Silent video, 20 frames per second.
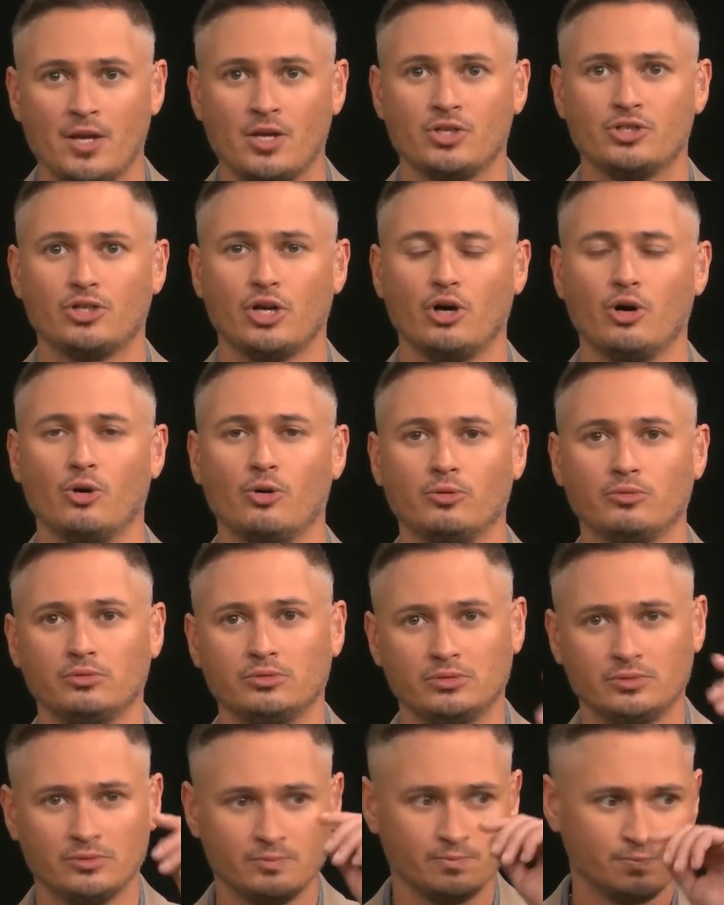So
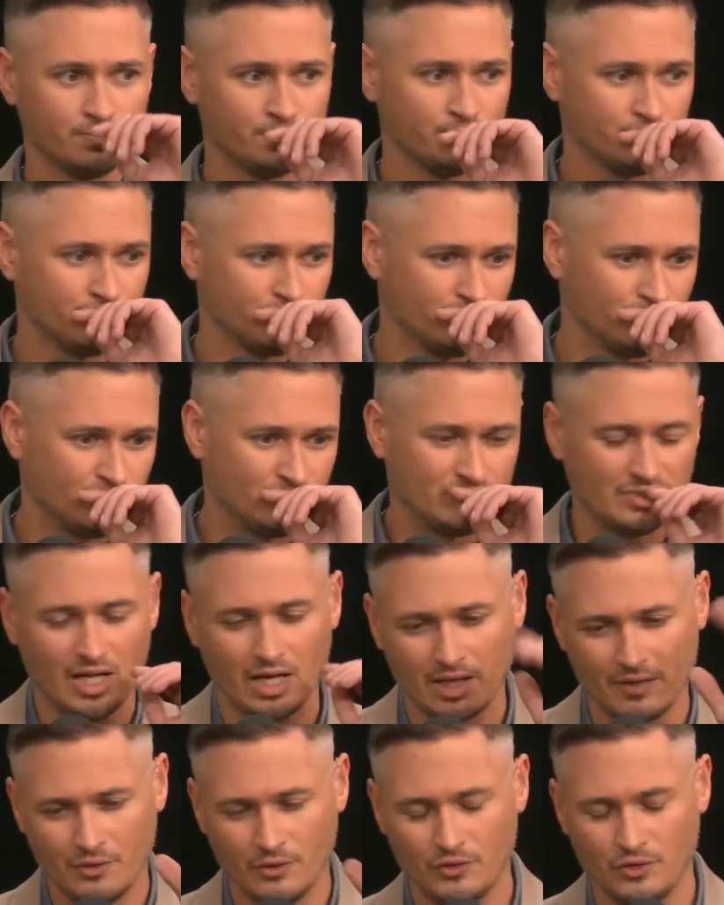I'll
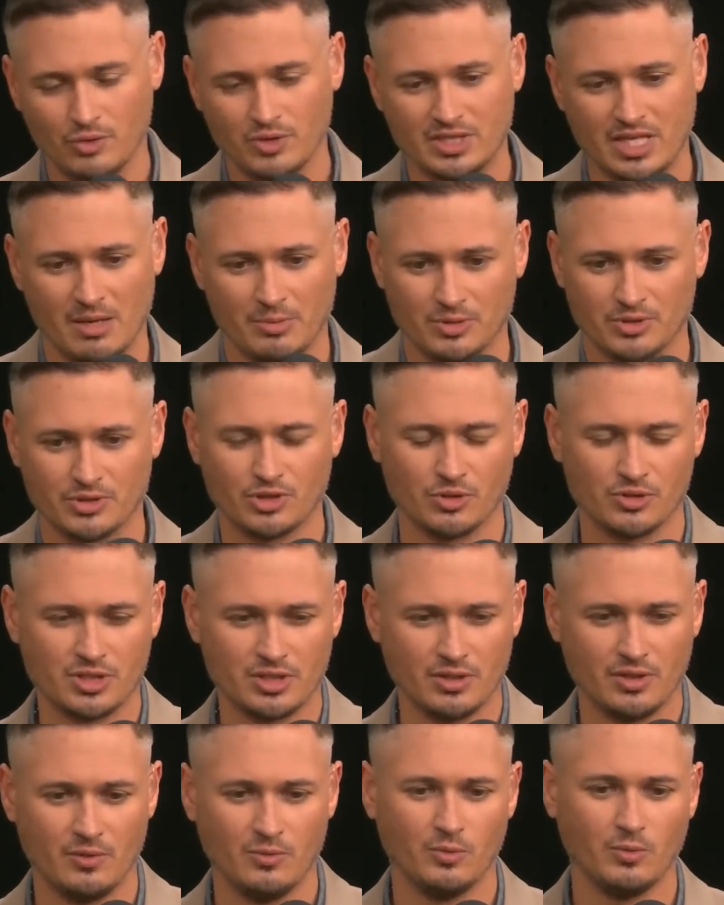give you a few examples. So
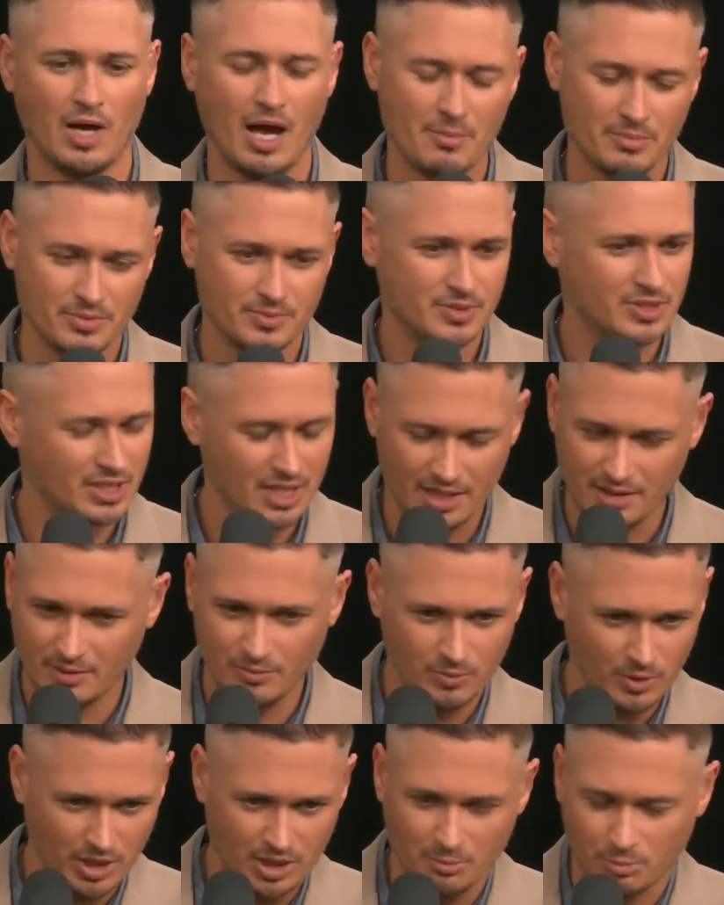uh, I'm
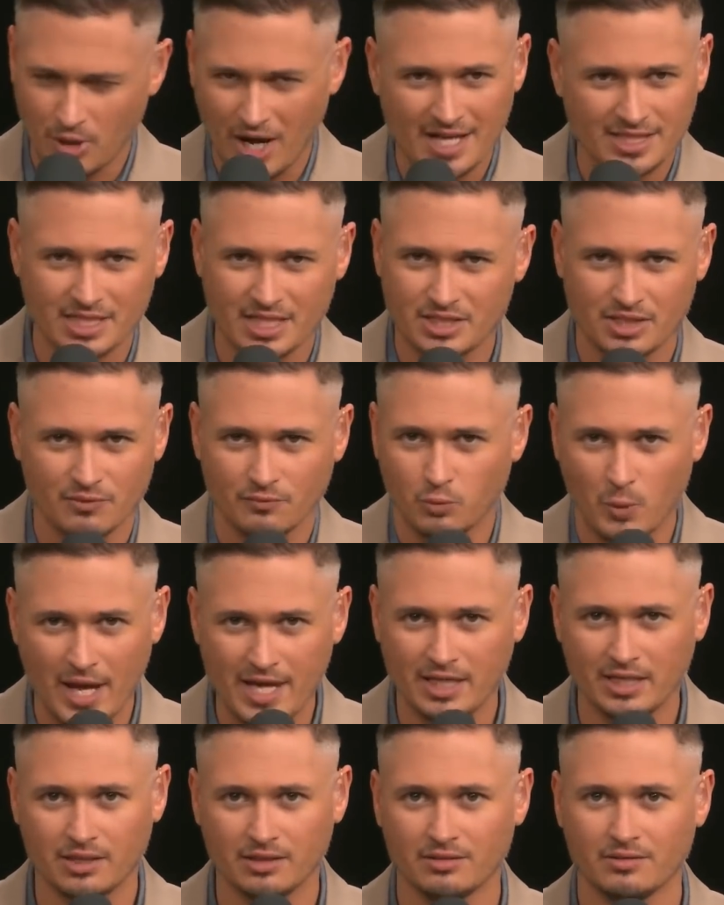in the process of
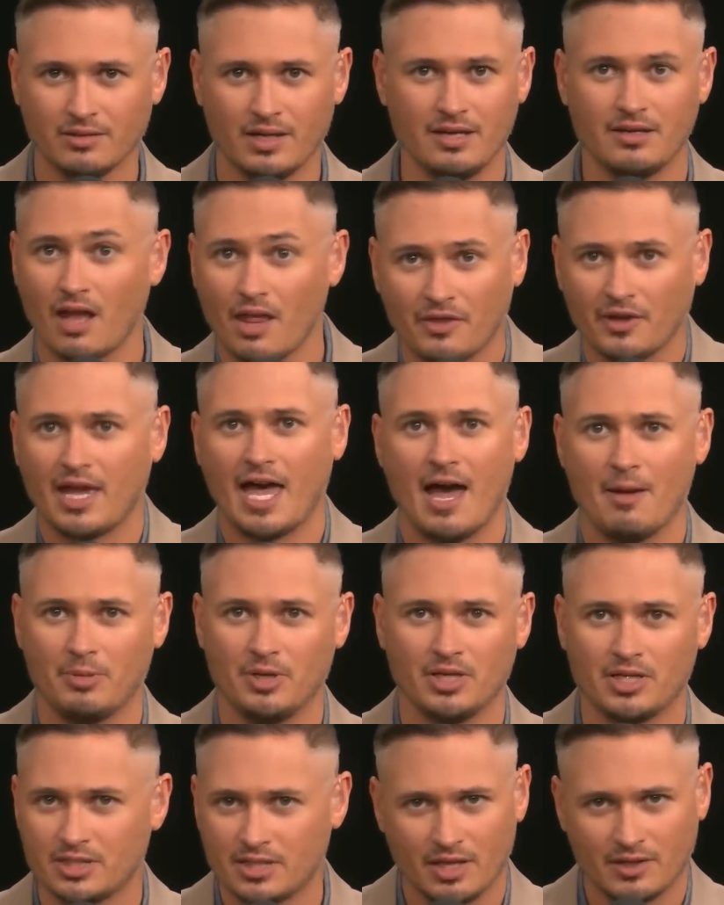waiting and nothing
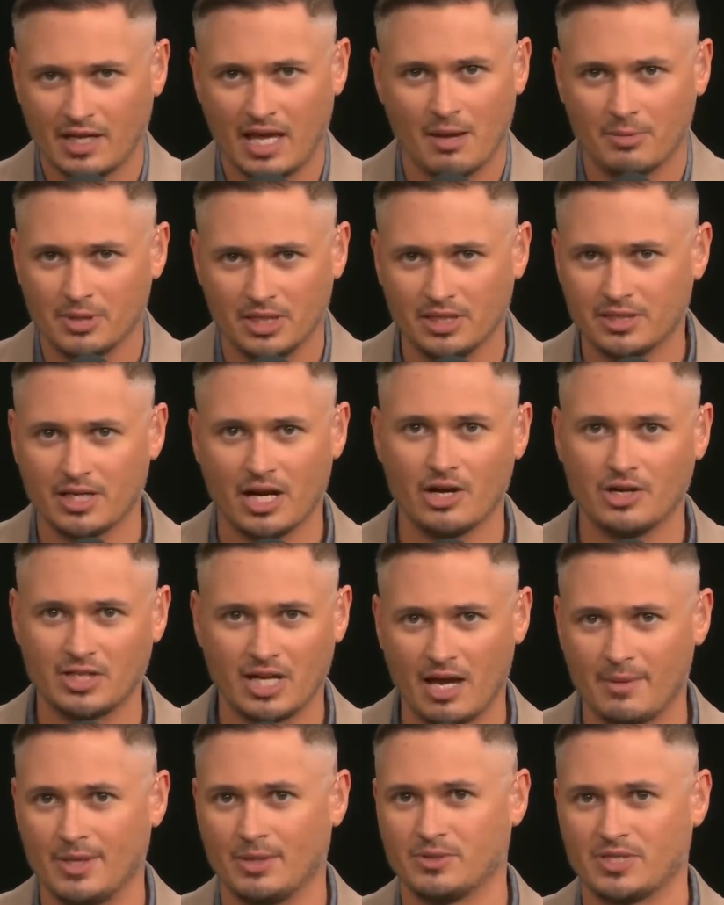happening because nothing happened the entire
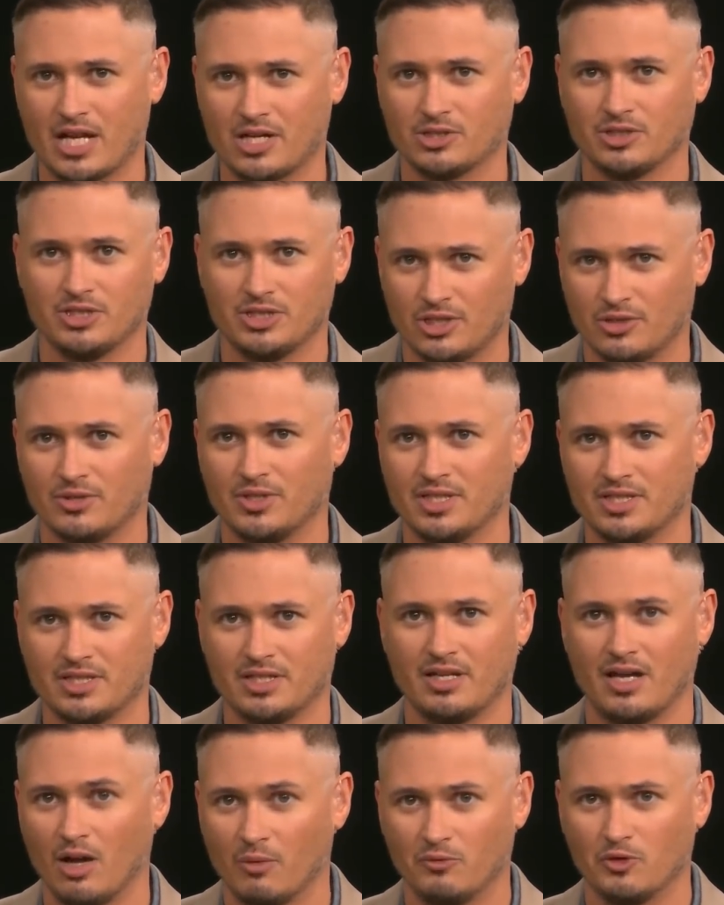time that was actually serious in
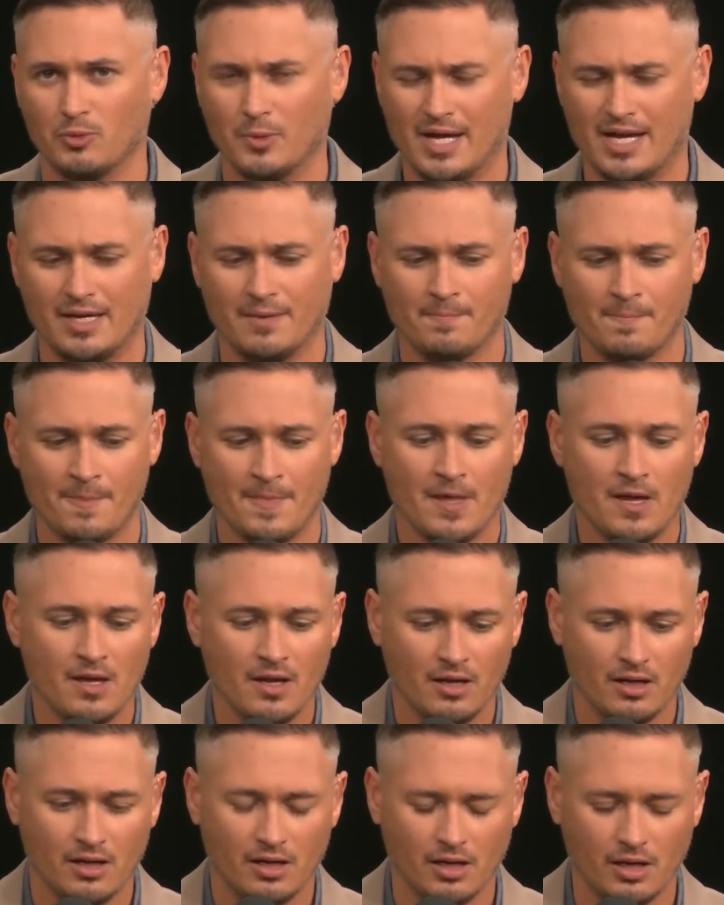a helpful way.
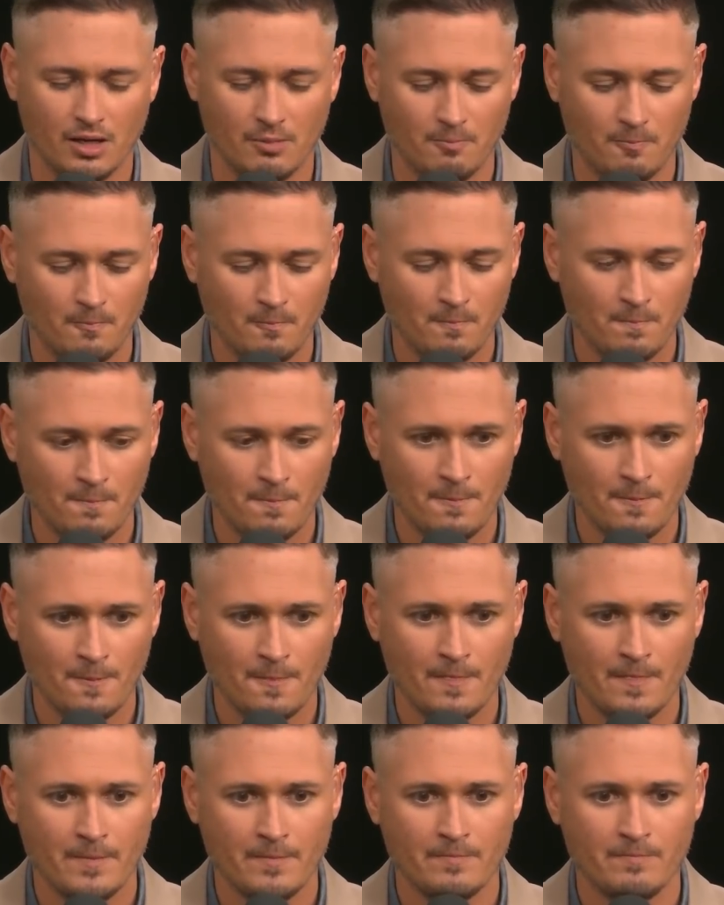Um,
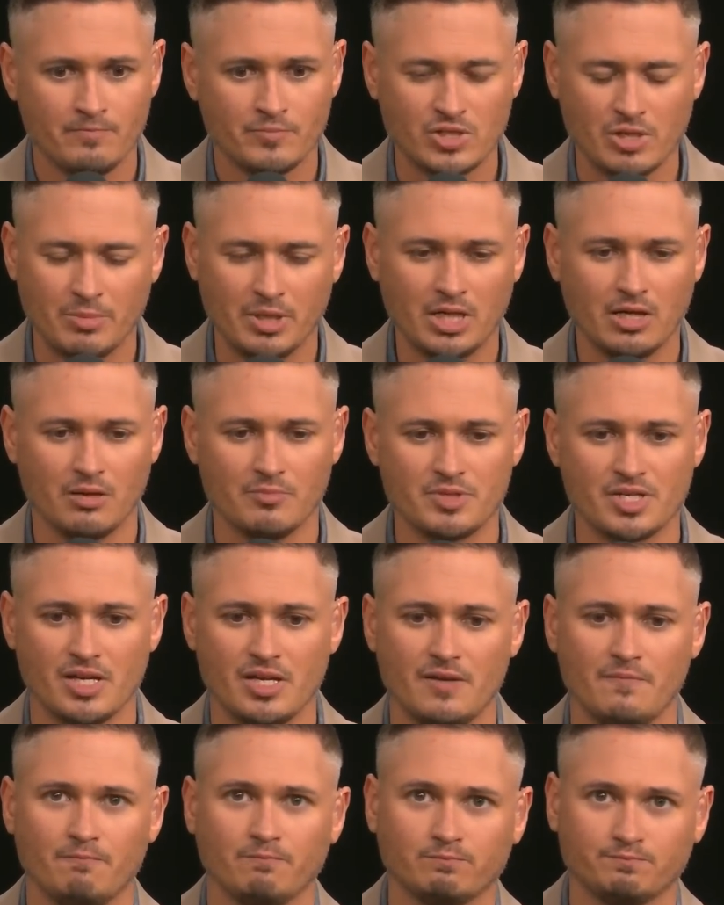somebody comes
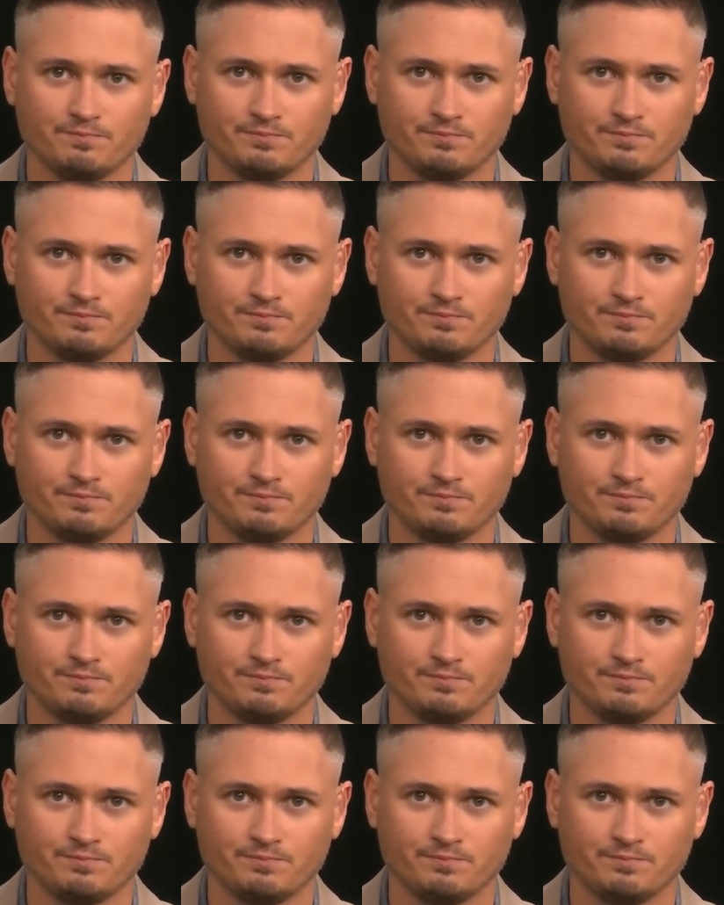in.